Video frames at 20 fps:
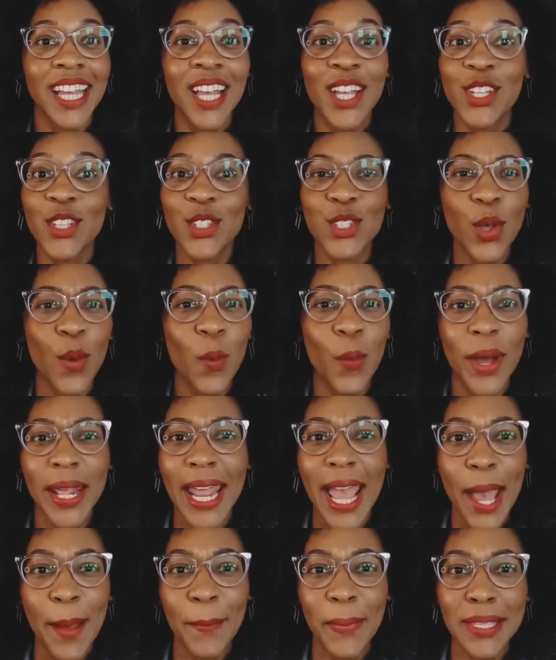So, what
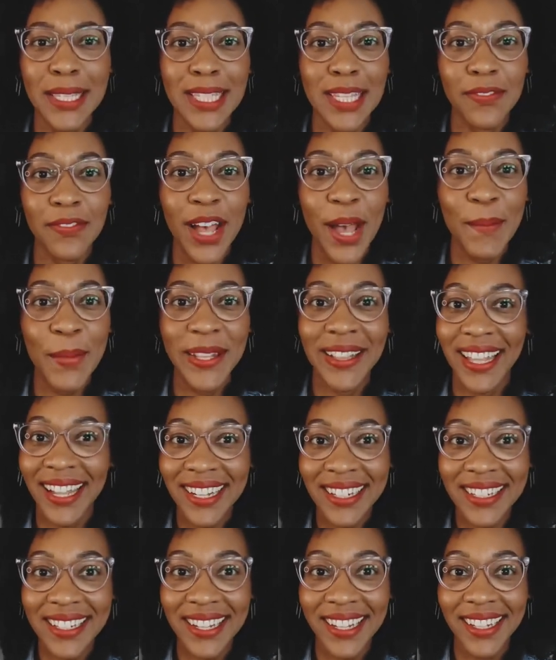happens if I'm
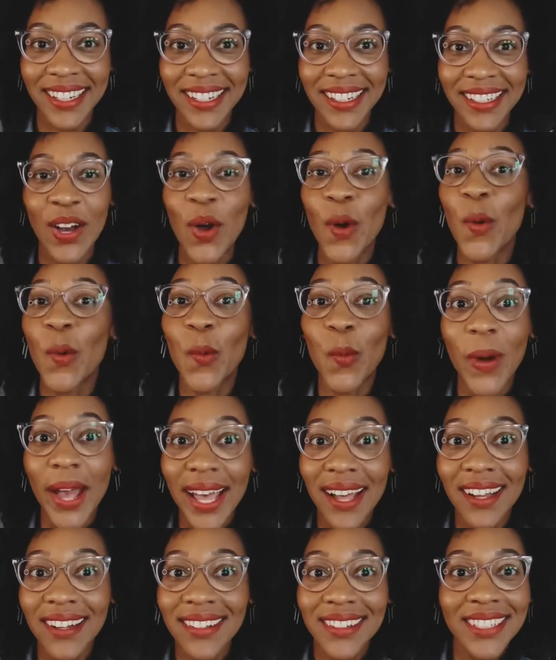elected?
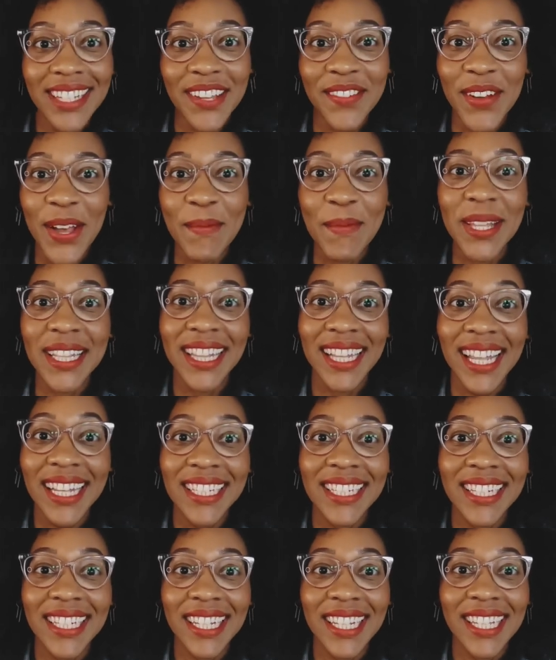Well, if I'm
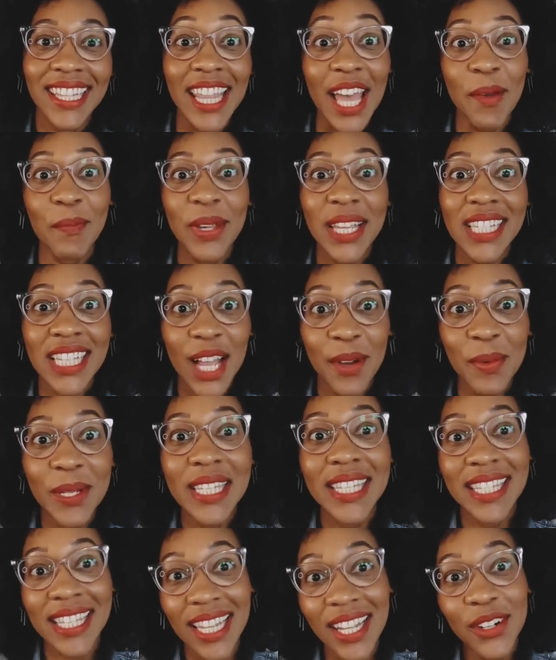elected, that means I would
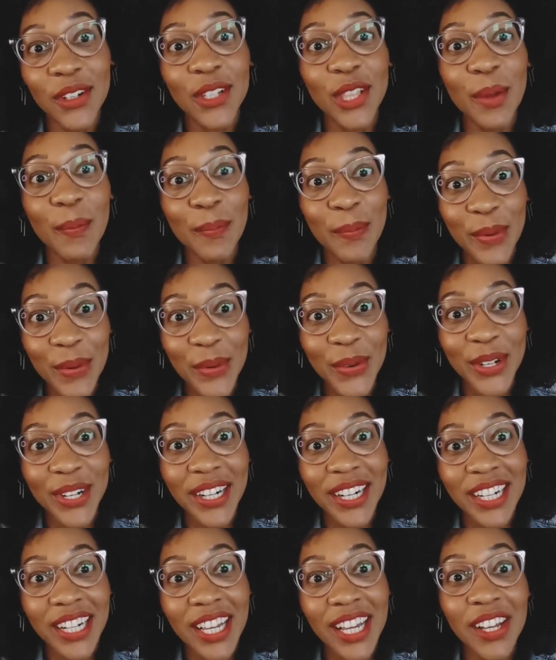sit on the
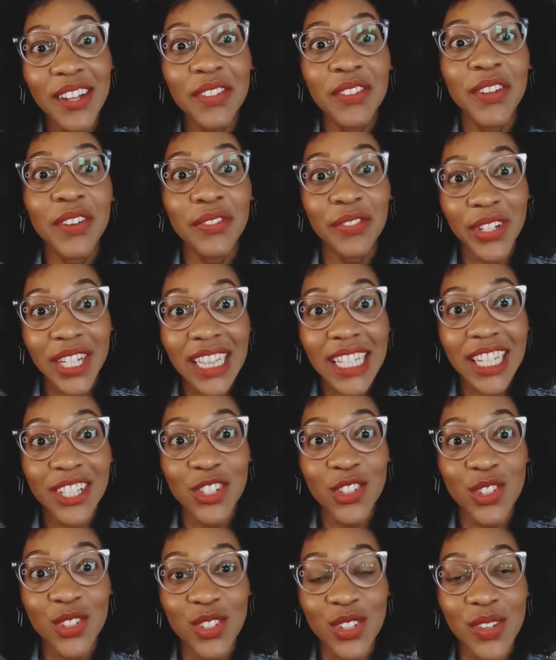board of
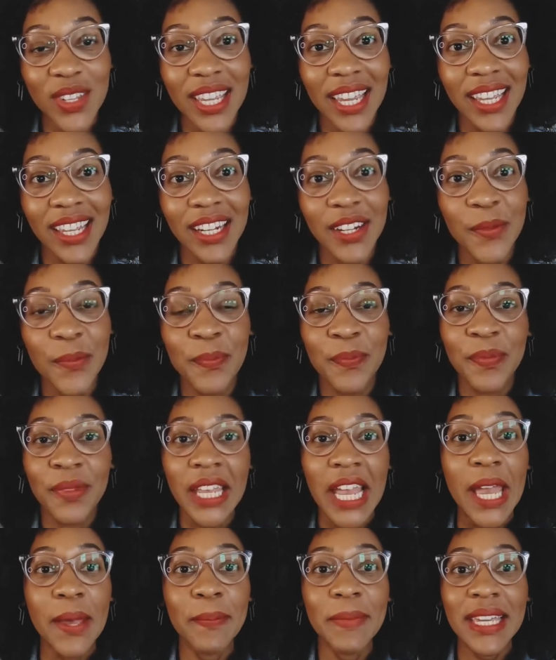Freelancers Union.
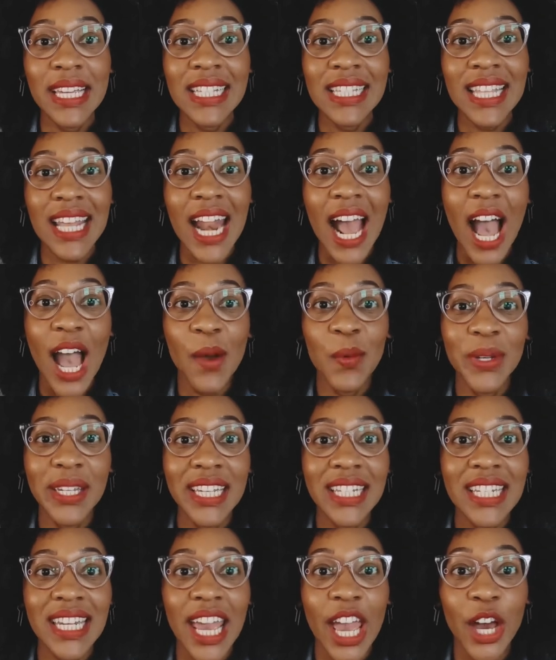It means that I would
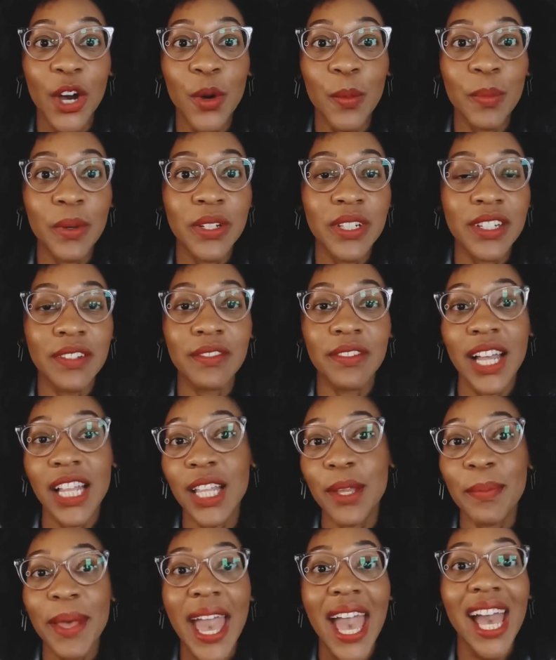get to help
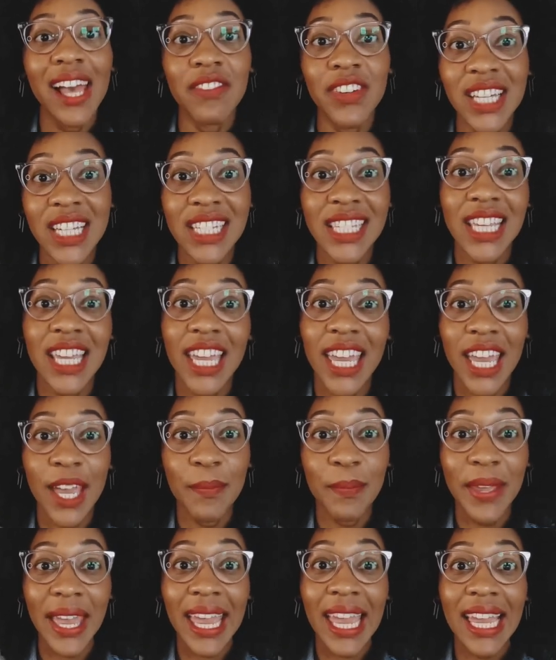develop advocacy
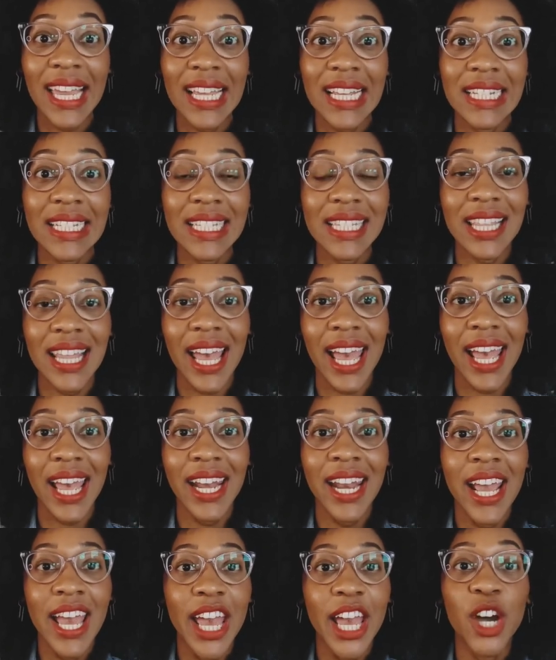campaigns that
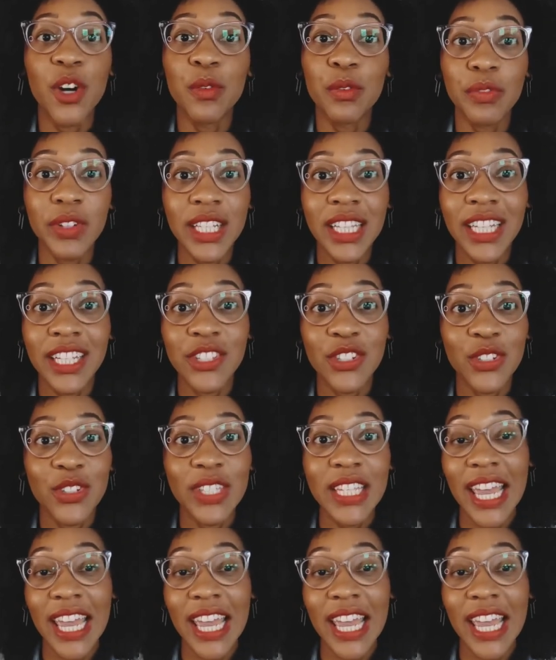help freelancers